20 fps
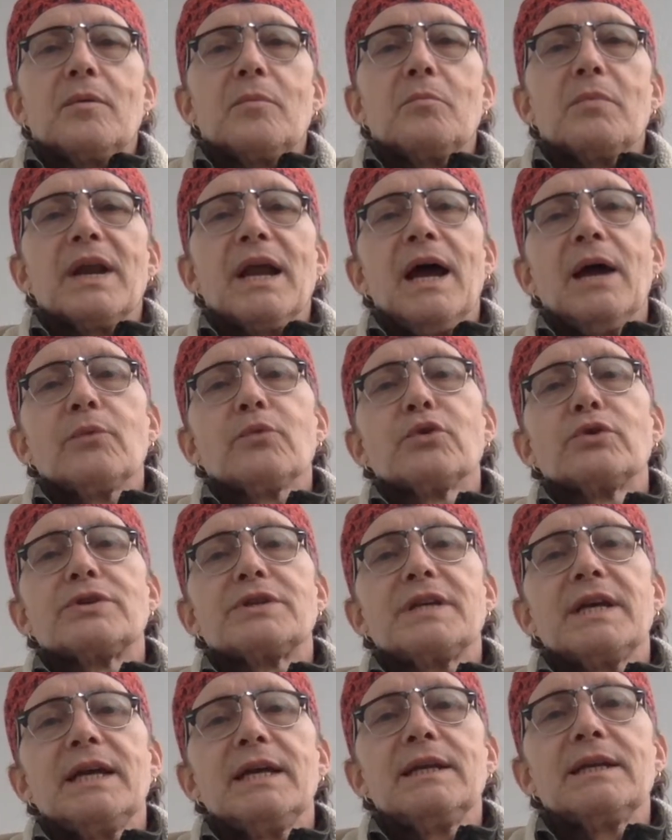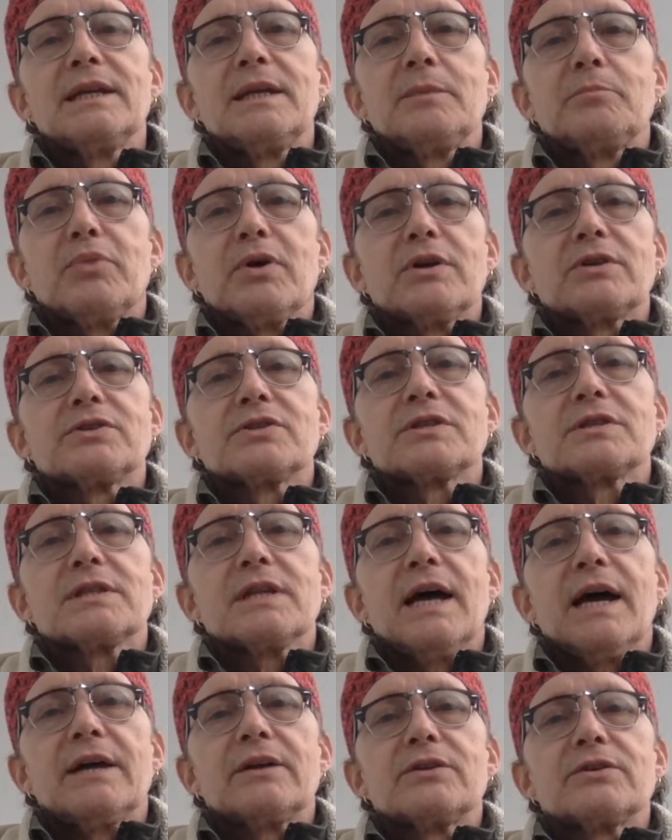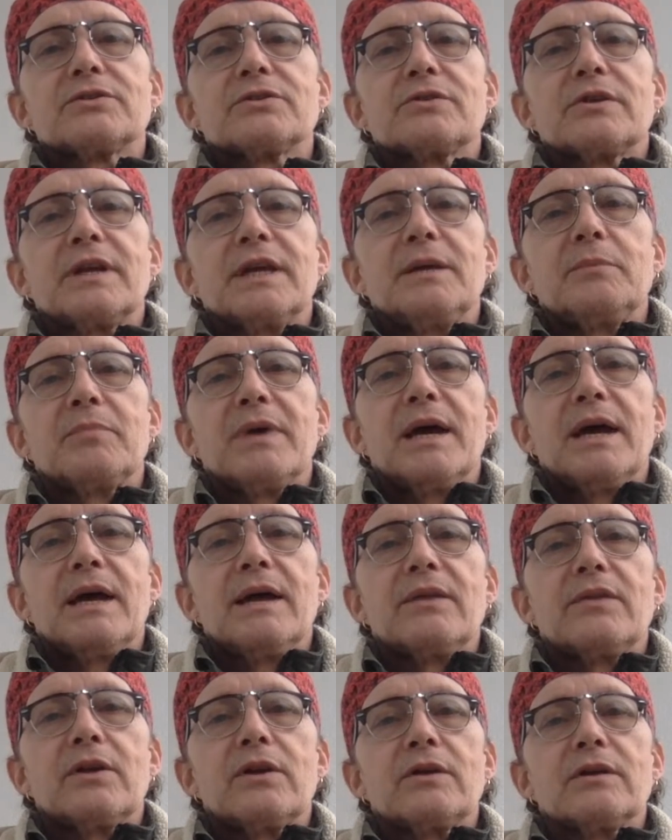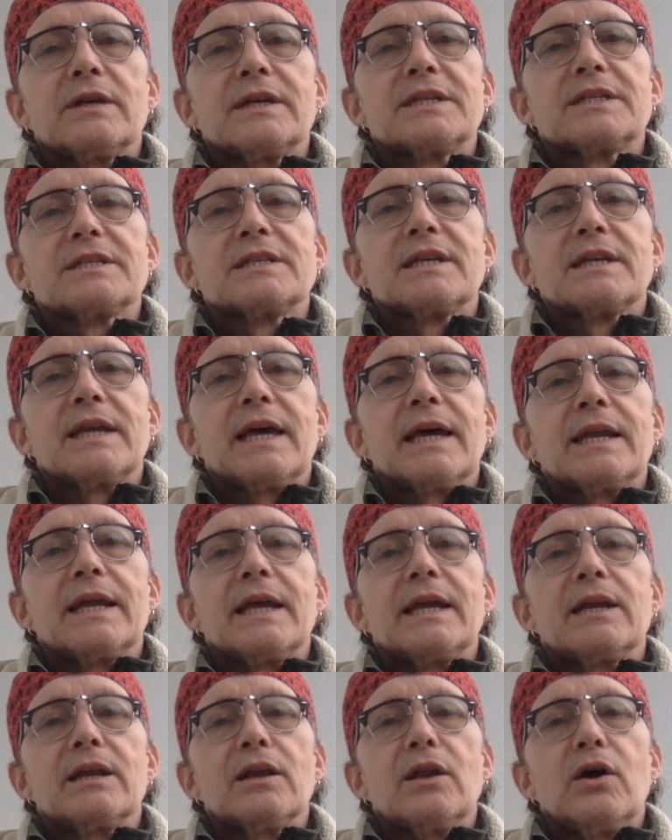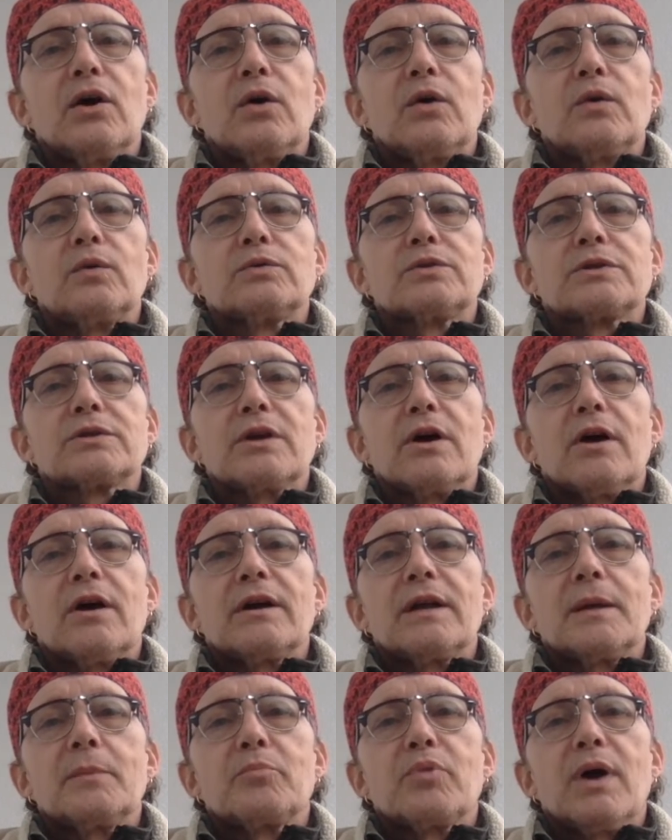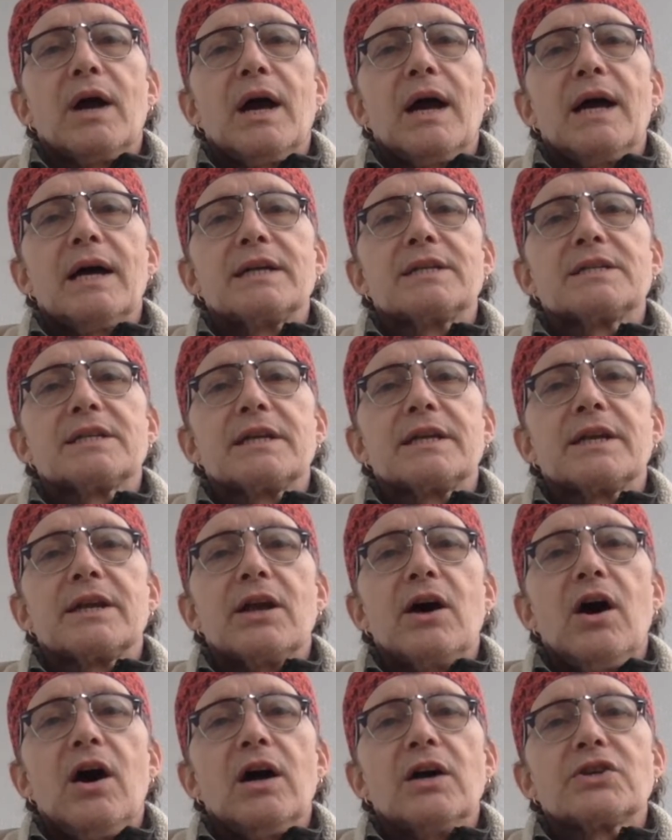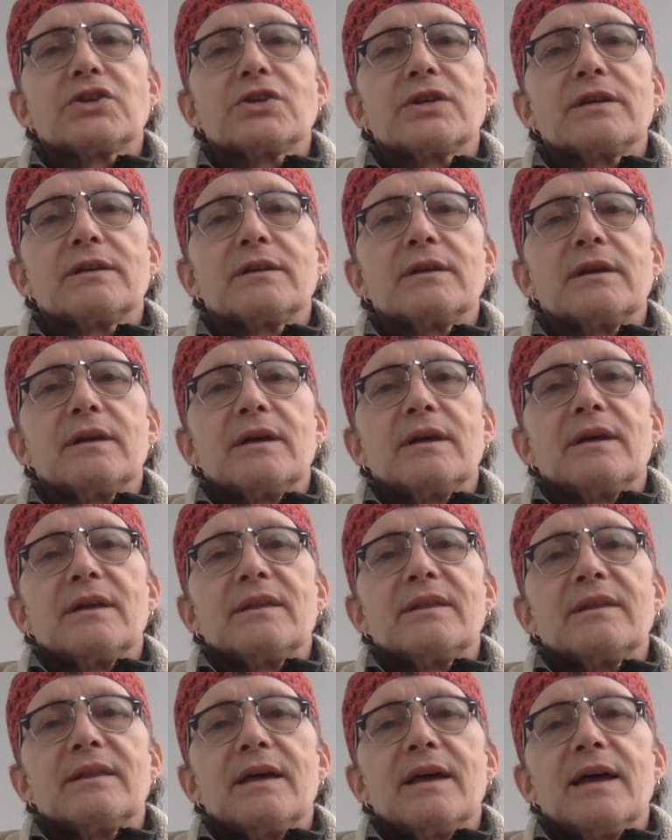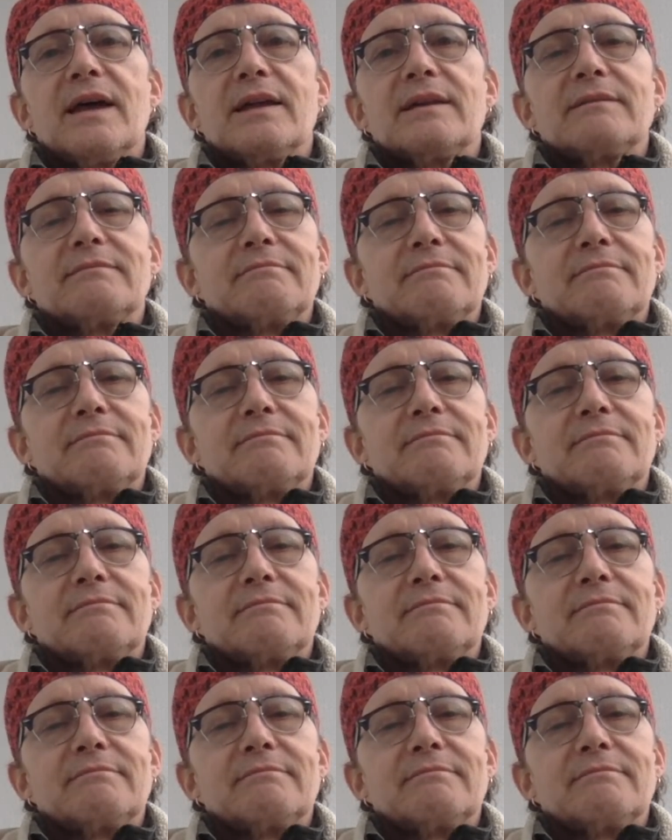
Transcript: But I routinely purchase lighters on eBay that are listed at a low starting price in an auction that,